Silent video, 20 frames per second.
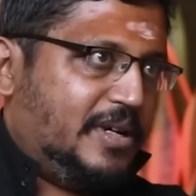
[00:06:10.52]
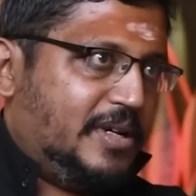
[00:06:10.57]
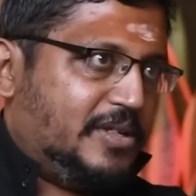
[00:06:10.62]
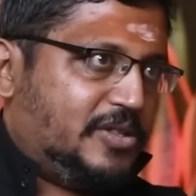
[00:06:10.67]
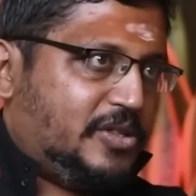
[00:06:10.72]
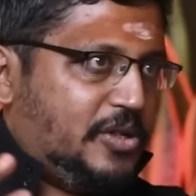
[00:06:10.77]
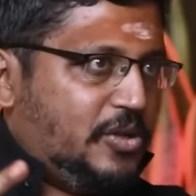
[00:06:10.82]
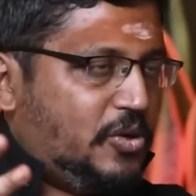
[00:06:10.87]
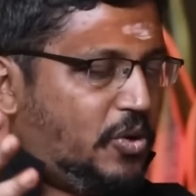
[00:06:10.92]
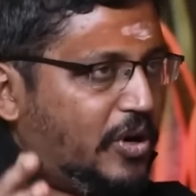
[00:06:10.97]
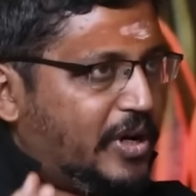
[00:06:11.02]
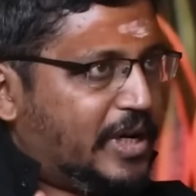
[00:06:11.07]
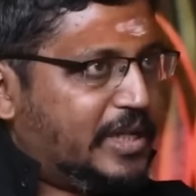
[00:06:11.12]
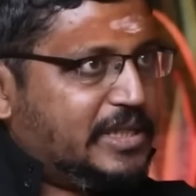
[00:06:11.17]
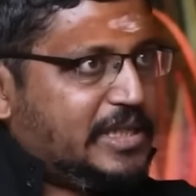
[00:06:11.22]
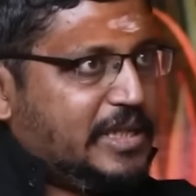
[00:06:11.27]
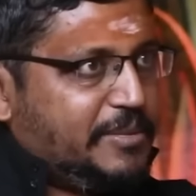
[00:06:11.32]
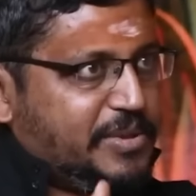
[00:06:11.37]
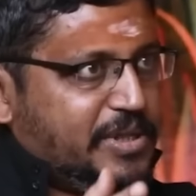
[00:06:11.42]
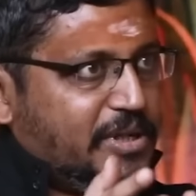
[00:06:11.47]
So your
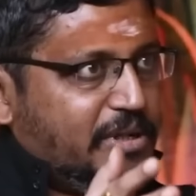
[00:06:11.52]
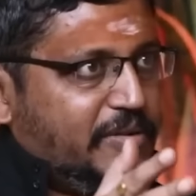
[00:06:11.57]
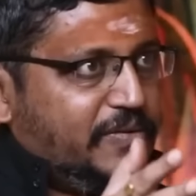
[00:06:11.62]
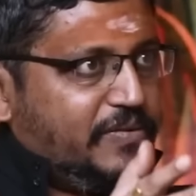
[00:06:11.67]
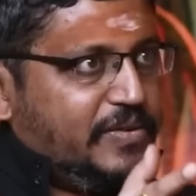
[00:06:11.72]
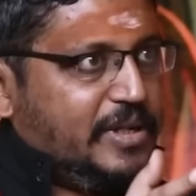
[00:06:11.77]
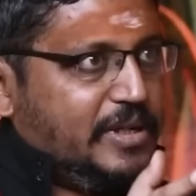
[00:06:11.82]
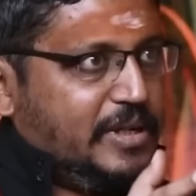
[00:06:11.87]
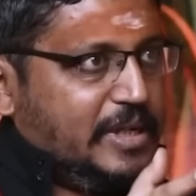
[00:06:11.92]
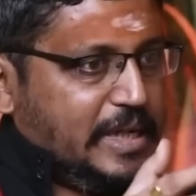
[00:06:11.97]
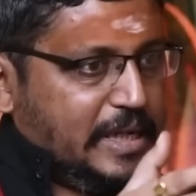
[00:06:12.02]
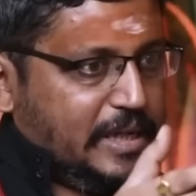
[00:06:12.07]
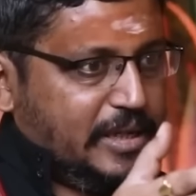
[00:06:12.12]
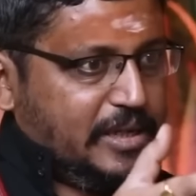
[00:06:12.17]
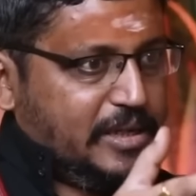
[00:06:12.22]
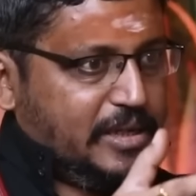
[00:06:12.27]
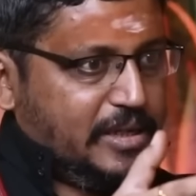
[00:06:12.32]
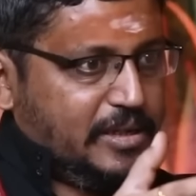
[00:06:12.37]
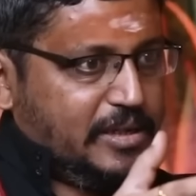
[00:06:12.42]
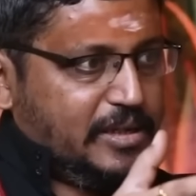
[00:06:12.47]
conception of,
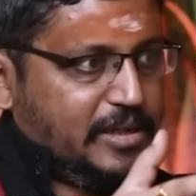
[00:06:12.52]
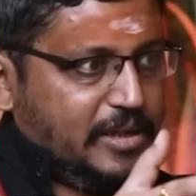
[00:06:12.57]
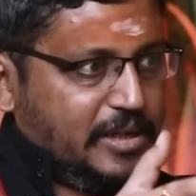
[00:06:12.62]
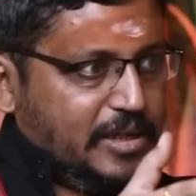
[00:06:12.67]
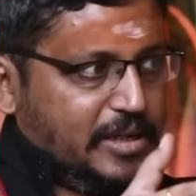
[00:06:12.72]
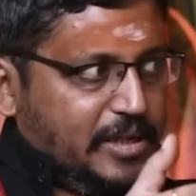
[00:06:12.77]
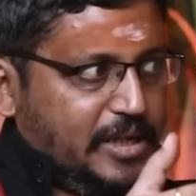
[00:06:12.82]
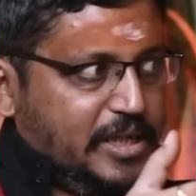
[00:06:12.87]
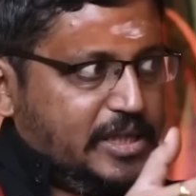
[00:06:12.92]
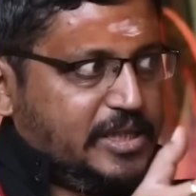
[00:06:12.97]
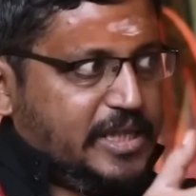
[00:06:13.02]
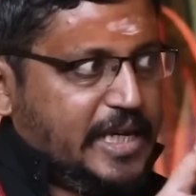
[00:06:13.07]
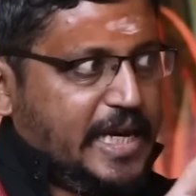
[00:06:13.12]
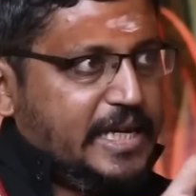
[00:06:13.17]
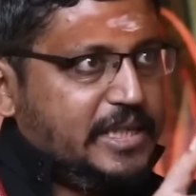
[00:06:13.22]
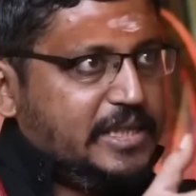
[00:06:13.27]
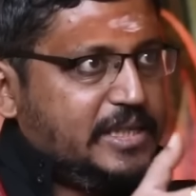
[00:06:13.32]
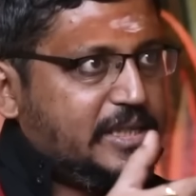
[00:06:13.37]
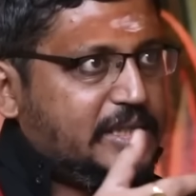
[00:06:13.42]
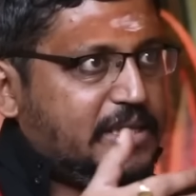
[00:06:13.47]
he
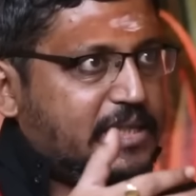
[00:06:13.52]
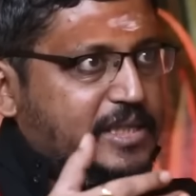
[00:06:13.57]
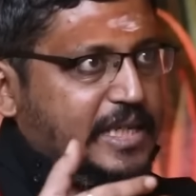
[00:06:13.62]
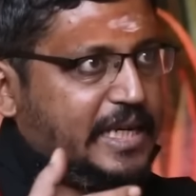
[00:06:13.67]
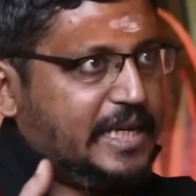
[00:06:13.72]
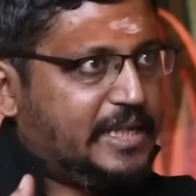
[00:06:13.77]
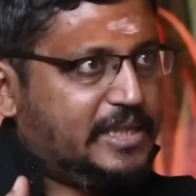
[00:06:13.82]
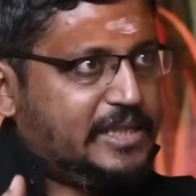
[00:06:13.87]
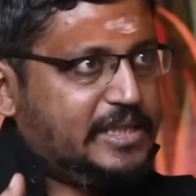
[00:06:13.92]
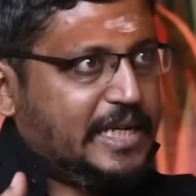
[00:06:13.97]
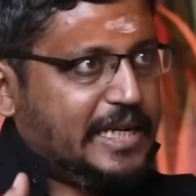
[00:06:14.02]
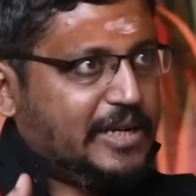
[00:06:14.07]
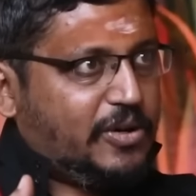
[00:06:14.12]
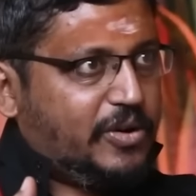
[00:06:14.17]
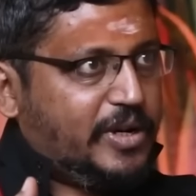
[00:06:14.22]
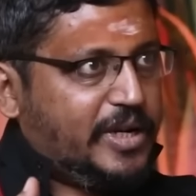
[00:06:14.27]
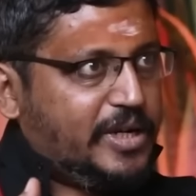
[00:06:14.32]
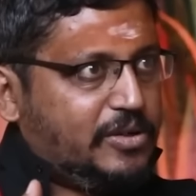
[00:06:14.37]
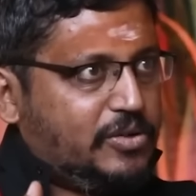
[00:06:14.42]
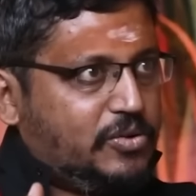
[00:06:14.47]
changes his energy
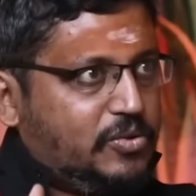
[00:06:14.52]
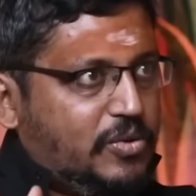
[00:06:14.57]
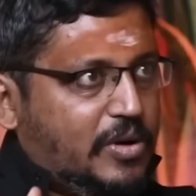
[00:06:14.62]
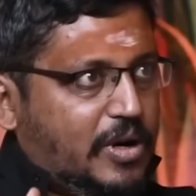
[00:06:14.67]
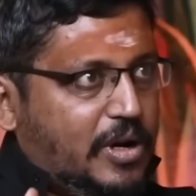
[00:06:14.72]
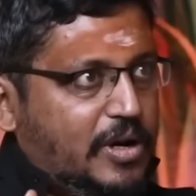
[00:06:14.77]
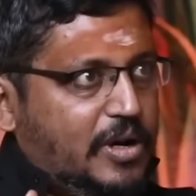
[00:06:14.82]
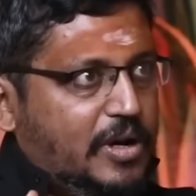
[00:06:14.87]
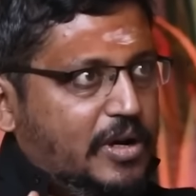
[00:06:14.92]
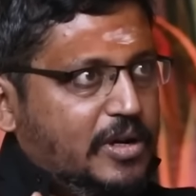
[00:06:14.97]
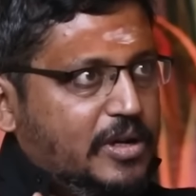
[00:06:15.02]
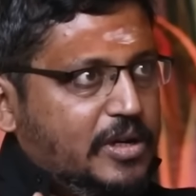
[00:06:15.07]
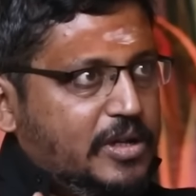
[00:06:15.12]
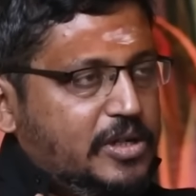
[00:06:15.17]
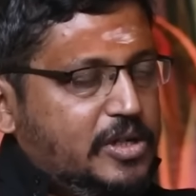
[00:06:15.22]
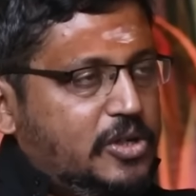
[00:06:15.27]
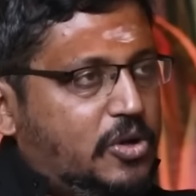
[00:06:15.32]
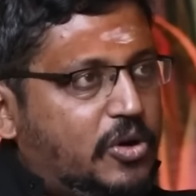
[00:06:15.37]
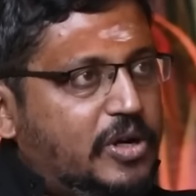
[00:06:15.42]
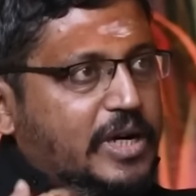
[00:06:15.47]
according to
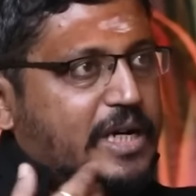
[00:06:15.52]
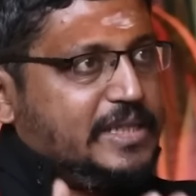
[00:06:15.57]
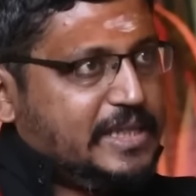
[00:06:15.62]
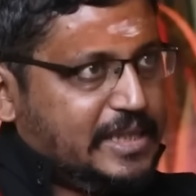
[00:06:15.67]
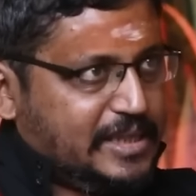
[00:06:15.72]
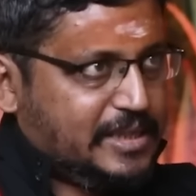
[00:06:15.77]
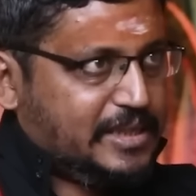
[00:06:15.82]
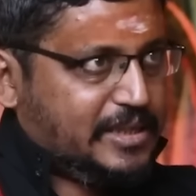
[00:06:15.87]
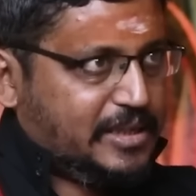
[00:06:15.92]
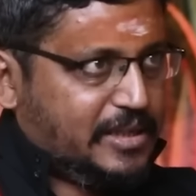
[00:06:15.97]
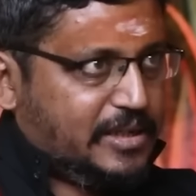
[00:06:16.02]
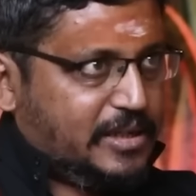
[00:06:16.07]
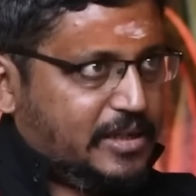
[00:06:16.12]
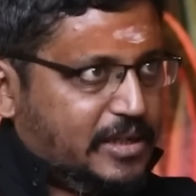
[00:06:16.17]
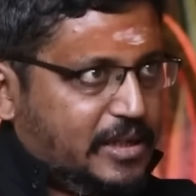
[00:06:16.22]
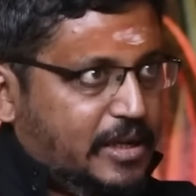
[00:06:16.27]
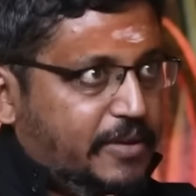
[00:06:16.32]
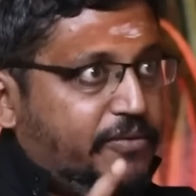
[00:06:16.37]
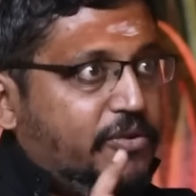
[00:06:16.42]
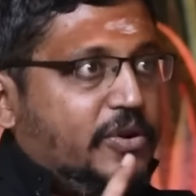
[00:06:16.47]
your necessity,
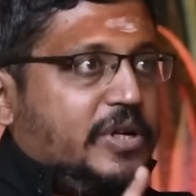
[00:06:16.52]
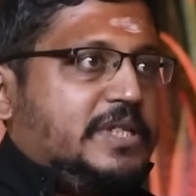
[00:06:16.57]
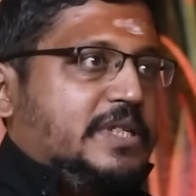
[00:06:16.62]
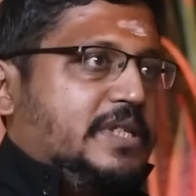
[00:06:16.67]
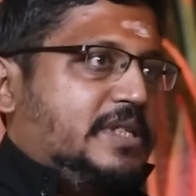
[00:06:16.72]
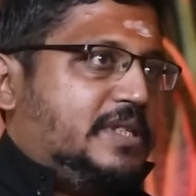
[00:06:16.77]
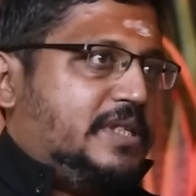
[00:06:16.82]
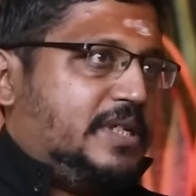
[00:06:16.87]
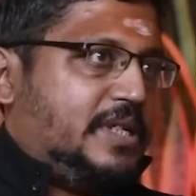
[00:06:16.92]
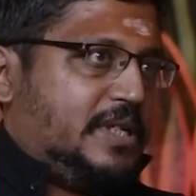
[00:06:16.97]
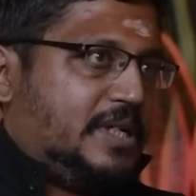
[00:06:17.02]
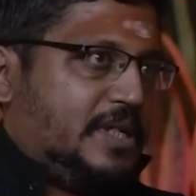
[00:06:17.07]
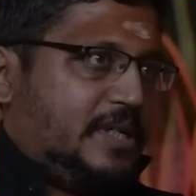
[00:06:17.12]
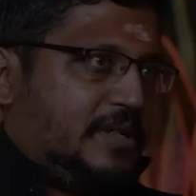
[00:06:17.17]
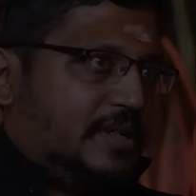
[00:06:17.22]
if you are sincere.